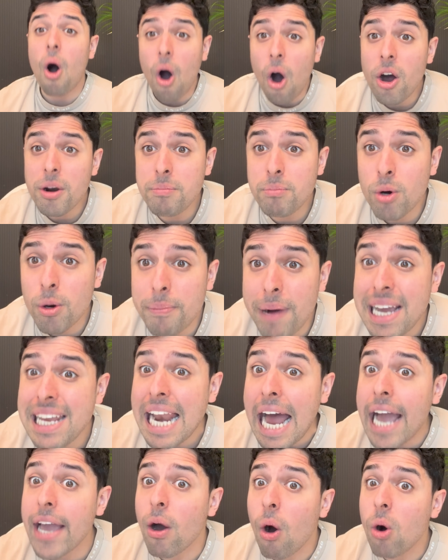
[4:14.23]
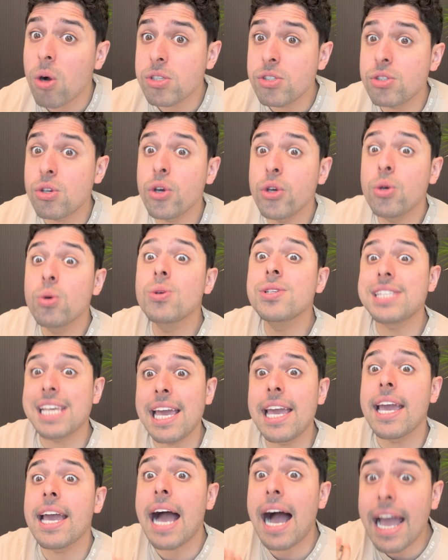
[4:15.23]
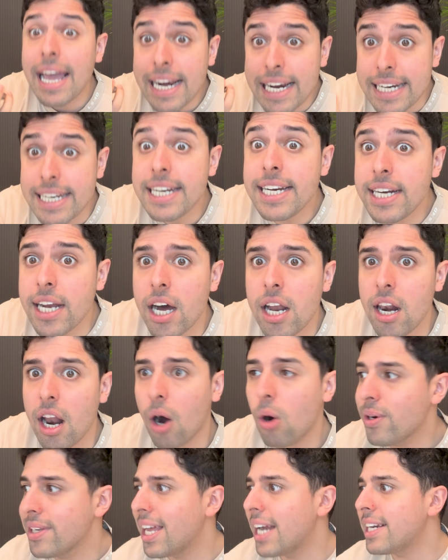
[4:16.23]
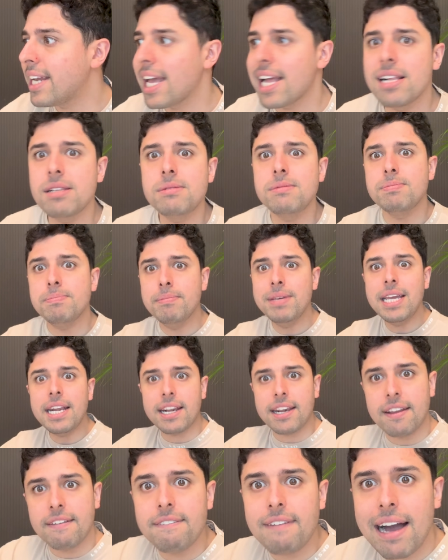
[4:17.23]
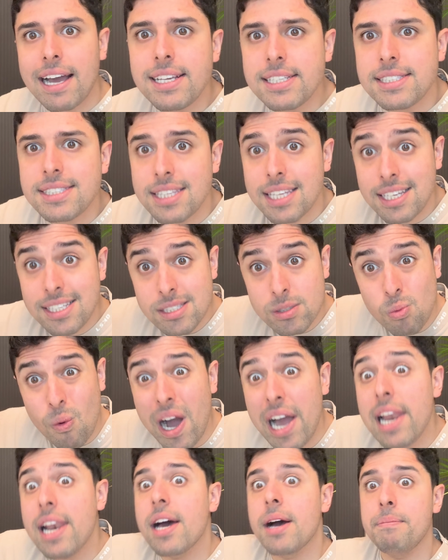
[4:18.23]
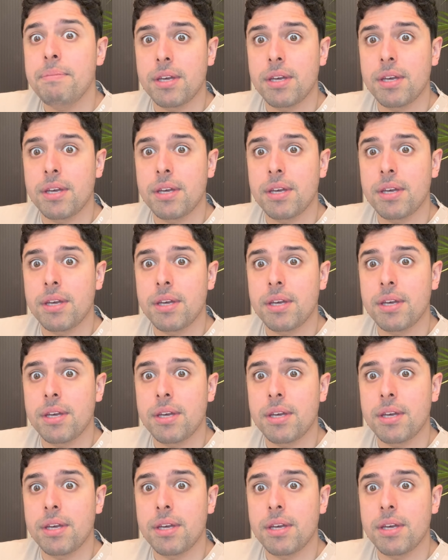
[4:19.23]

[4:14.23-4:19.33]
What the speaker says: On mobile, I also use AI Read Aloud that helps me revise things while I'm